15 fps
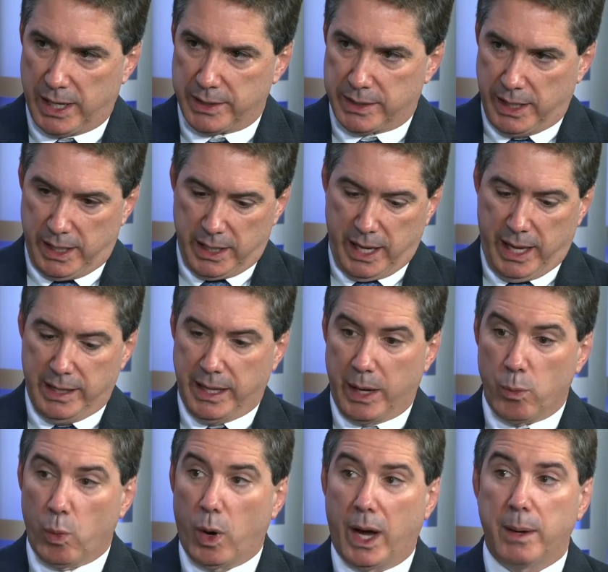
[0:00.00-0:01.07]
content and
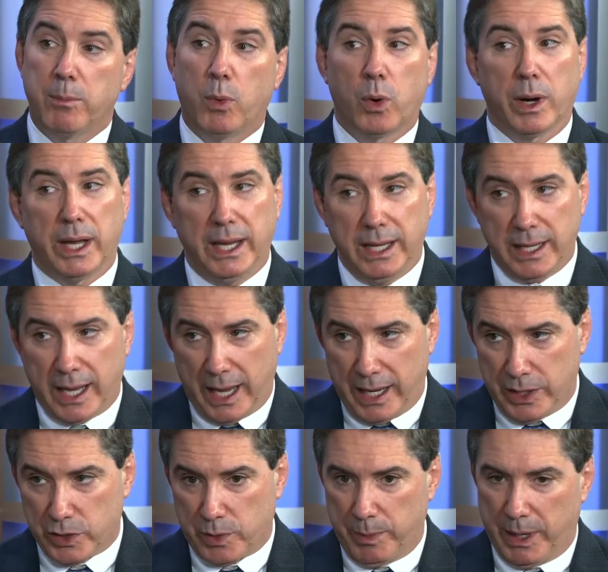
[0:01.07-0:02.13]
they want more
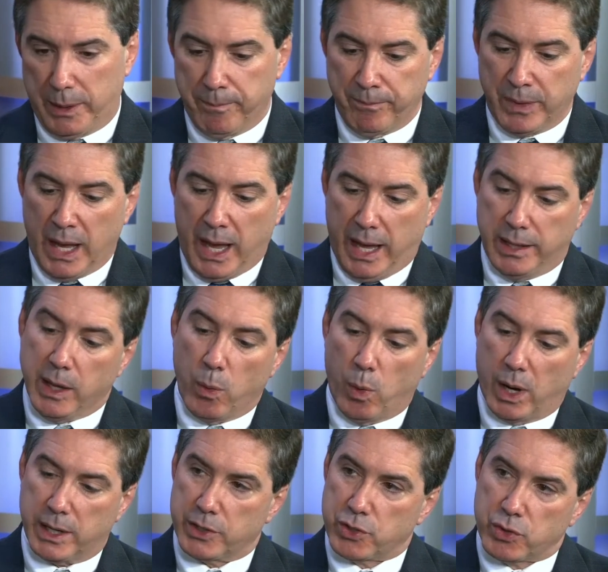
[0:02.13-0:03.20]
engagement and they
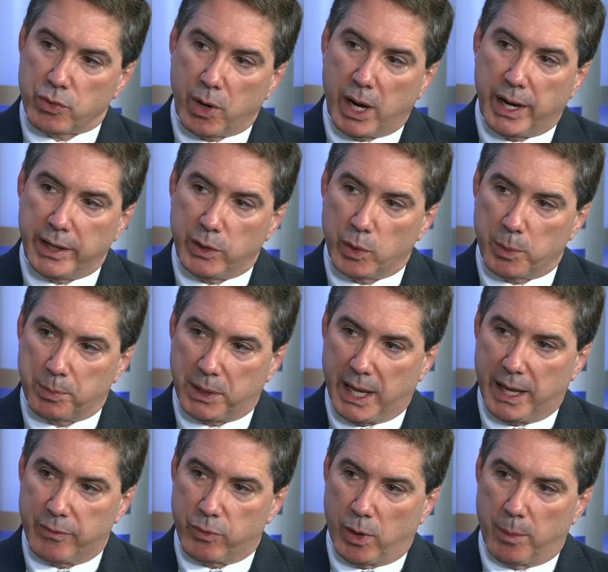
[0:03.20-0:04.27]
want to try your
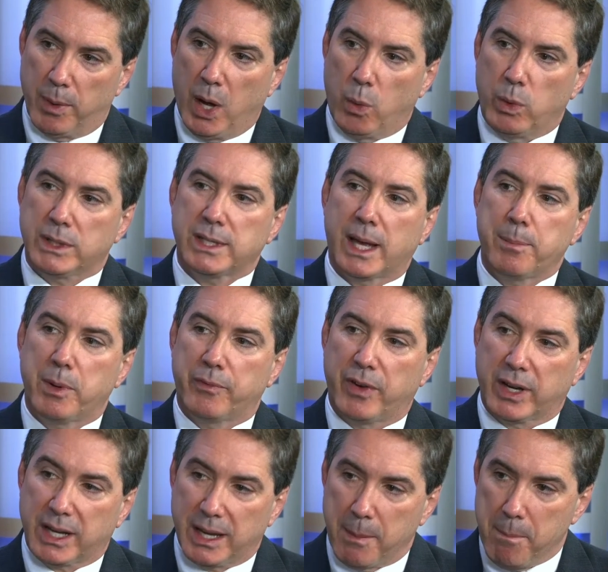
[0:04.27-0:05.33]
platform, what type
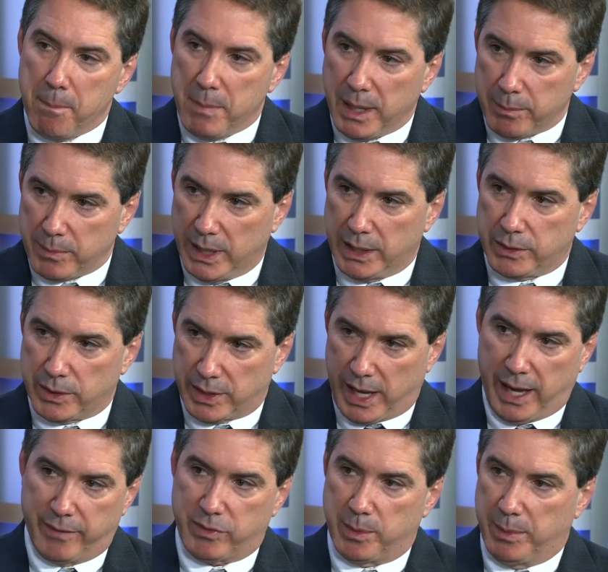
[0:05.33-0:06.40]
of a commitment do
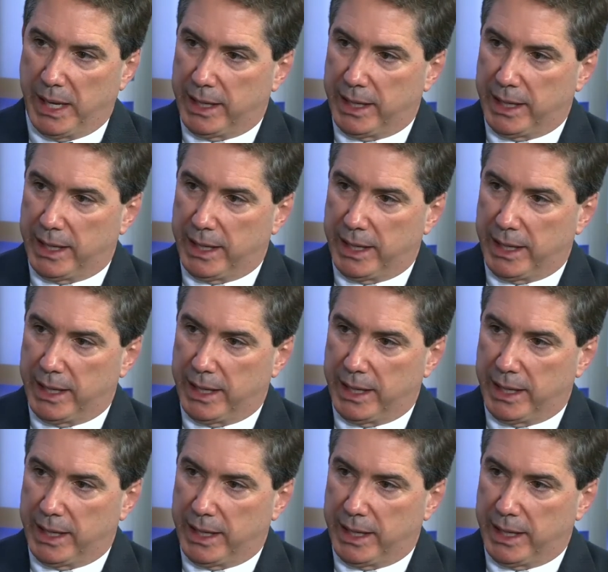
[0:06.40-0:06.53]
they have to